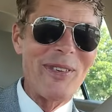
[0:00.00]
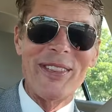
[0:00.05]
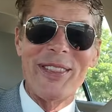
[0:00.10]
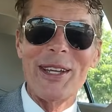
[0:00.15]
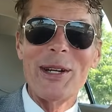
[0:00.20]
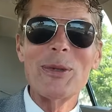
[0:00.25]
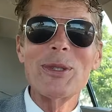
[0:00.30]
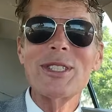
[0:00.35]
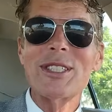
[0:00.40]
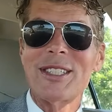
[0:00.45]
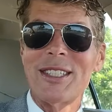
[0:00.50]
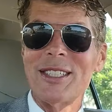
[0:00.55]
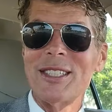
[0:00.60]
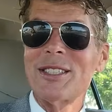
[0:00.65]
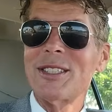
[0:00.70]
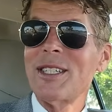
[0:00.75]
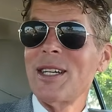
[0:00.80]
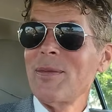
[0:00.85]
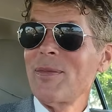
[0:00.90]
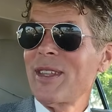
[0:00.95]
But there was
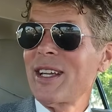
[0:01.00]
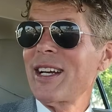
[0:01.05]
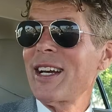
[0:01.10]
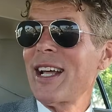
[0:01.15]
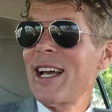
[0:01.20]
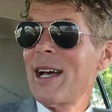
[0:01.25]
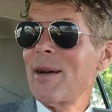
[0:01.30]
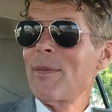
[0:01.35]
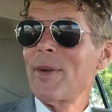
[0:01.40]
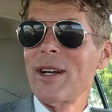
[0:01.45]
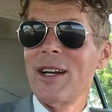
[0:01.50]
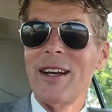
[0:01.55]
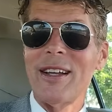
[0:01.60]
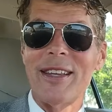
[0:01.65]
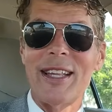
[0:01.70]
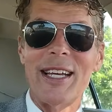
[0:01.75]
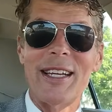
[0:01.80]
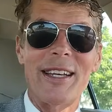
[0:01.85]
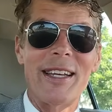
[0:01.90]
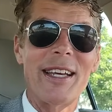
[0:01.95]
there's something happening
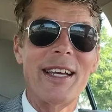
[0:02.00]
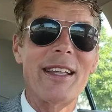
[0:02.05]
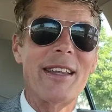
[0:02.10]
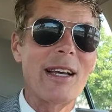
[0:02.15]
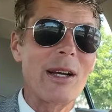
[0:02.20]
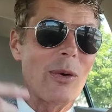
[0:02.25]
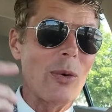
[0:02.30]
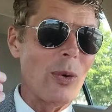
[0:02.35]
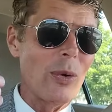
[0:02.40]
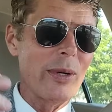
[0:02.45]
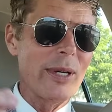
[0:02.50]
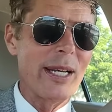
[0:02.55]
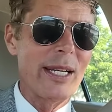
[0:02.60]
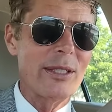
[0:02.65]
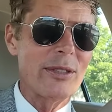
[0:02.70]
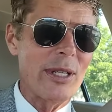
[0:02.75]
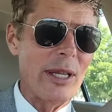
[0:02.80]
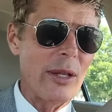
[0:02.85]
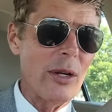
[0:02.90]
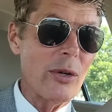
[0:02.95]
on that day that
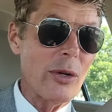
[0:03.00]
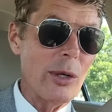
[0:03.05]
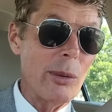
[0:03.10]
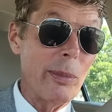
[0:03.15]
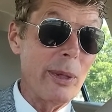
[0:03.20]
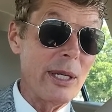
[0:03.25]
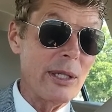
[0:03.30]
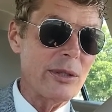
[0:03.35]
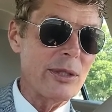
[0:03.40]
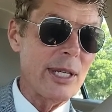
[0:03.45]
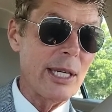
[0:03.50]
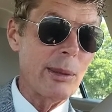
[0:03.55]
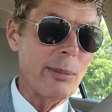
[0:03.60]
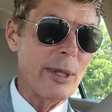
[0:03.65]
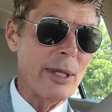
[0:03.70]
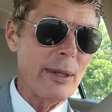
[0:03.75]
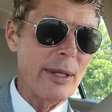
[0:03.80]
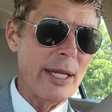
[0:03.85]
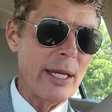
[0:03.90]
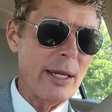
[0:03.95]
coordinates that there could be a
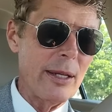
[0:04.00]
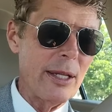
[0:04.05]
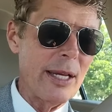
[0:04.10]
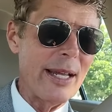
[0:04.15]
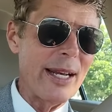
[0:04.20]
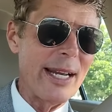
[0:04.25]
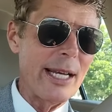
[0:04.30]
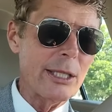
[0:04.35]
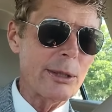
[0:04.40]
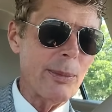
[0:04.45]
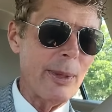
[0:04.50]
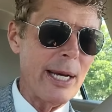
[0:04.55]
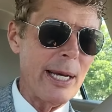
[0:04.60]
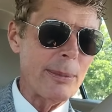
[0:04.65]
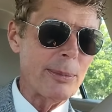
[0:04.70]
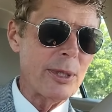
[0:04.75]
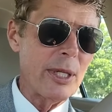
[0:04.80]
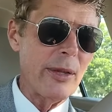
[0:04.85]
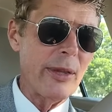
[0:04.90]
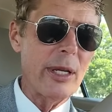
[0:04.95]
settlement that announcement
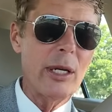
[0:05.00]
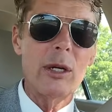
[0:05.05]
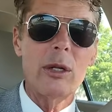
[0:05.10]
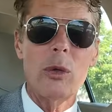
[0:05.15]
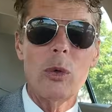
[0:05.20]
happens on then.